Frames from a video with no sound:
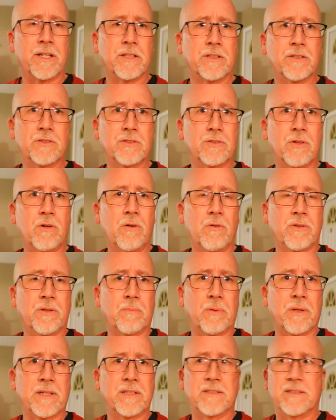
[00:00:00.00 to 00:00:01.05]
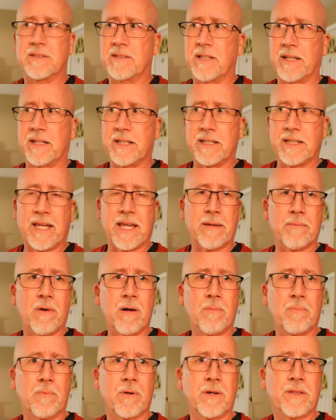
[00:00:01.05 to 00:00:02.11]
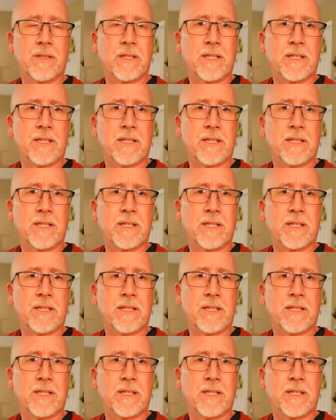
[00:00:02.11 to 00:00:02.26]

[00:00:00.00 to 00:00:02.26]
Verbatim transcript: You saw the places that he came up with.